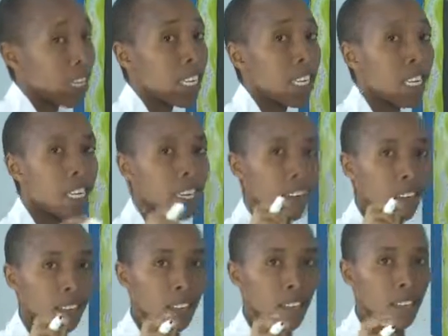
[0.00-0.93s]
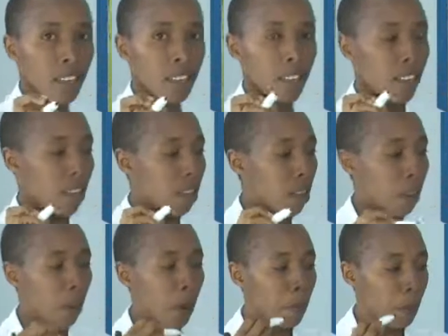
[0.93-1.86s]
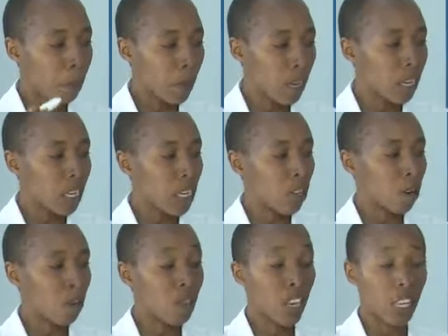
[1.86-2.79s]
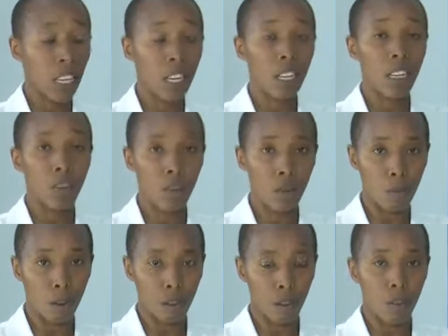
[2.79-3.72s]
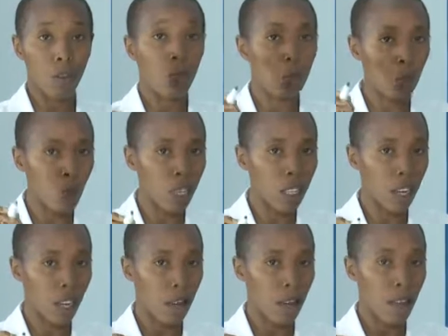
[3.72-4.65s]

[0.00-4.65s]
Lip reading: it increases the permeability of the kidney tubules to water,